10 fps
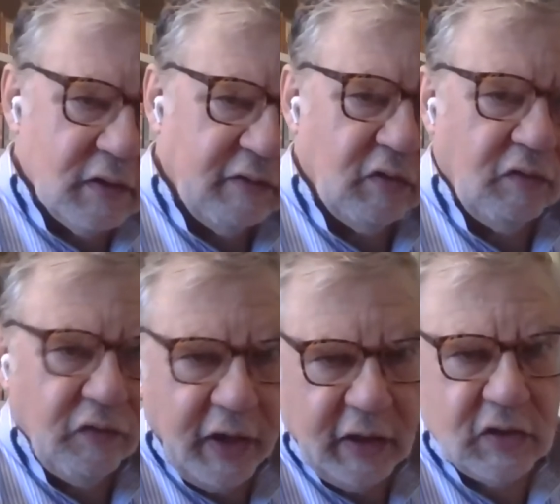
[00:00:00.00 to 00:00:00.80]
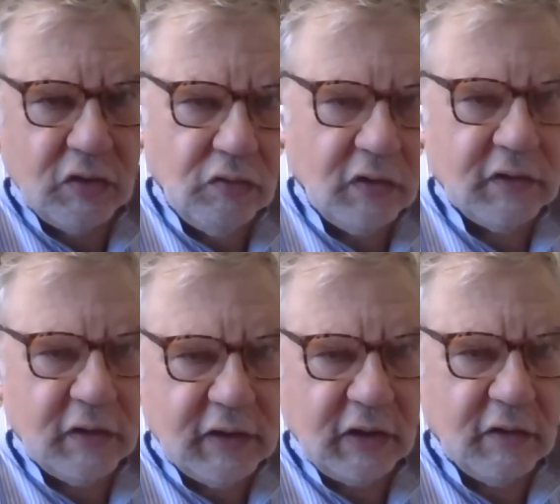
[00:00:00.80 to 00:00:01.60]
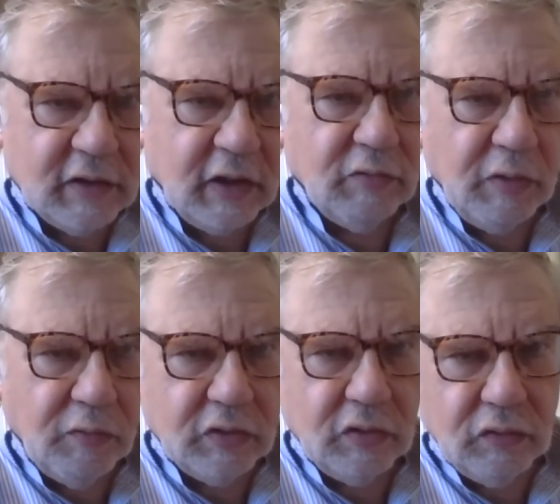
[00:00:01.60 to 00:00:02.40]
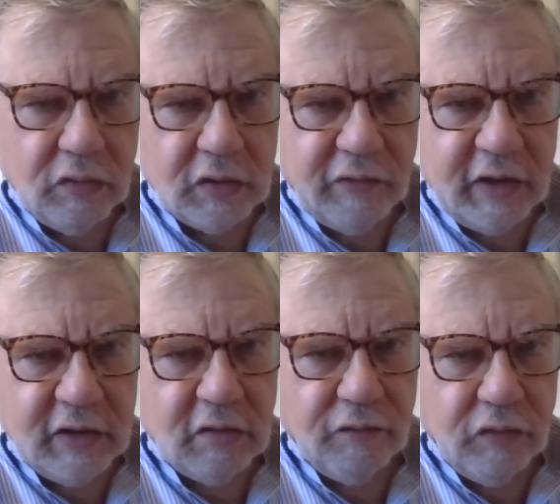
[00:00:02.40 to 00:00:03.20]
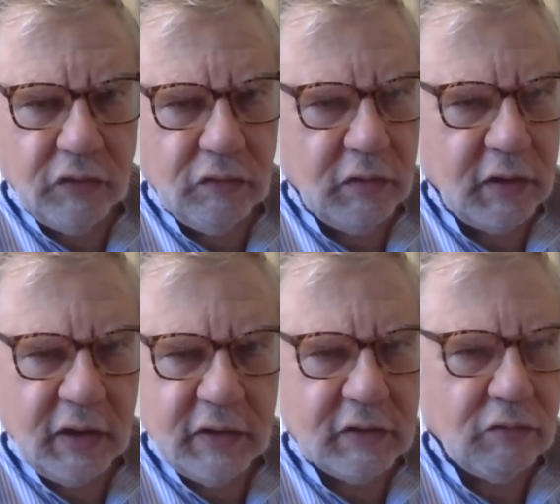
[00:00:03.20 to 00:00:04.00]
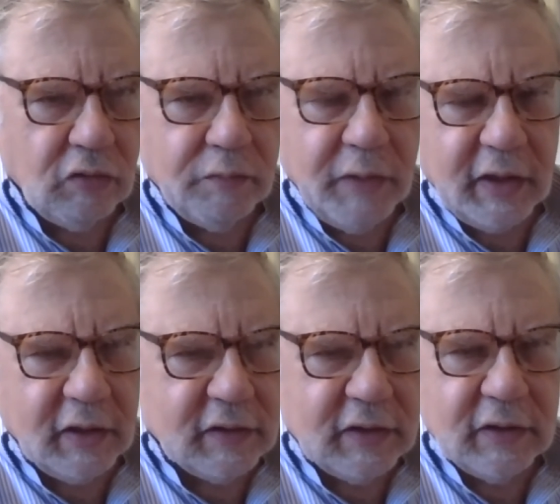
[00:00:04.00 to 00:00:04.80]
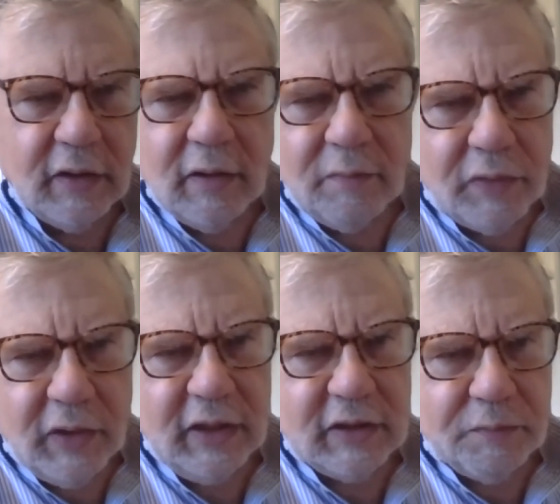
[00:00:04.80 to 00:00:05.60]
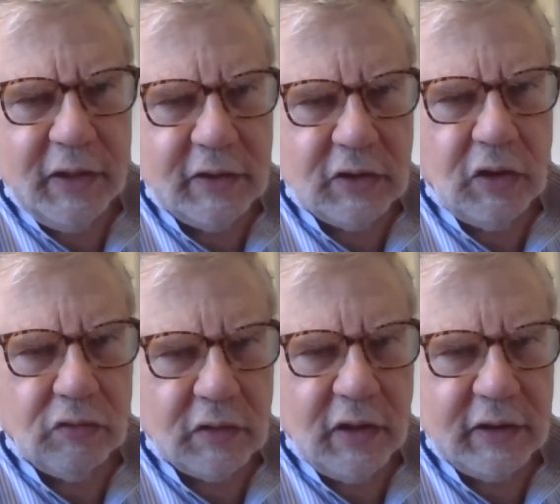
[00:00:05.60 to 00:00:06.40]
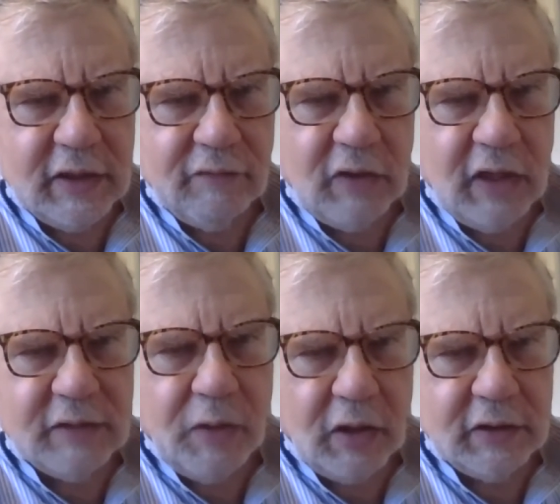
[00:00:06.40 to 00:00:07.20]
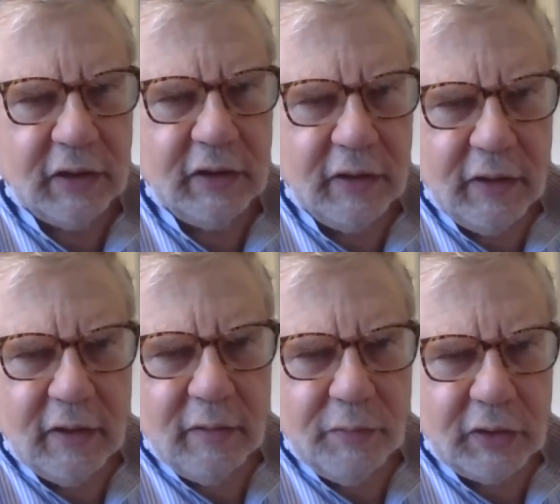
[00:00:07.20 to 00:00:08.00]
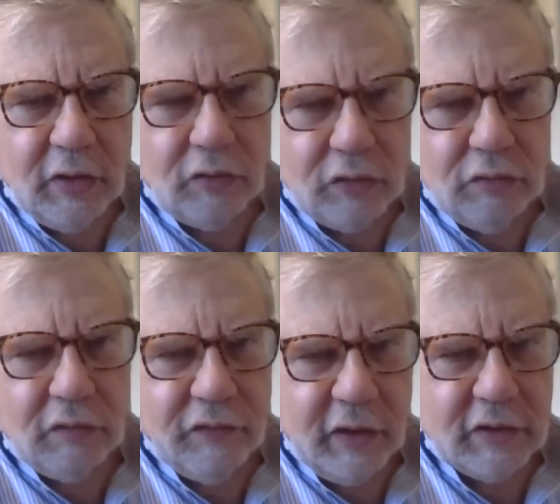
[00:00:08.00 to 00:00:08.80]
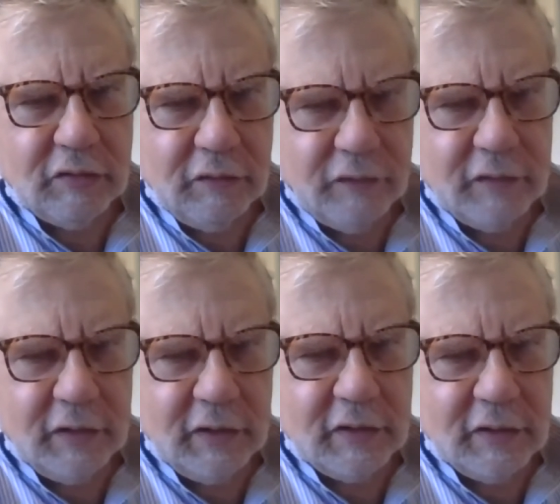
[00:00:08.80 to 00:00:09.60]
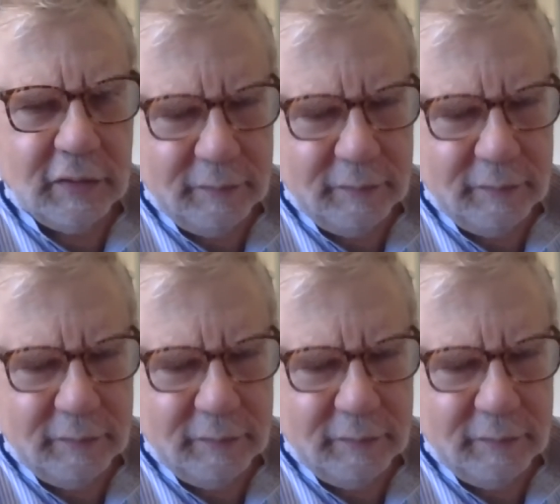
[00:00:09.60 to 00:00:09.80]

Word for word: several friends, students, etc., said we want to do a trip for you, and I just wrote back and said, please, please don't. Let's have a nice party, but don't do a trip. It's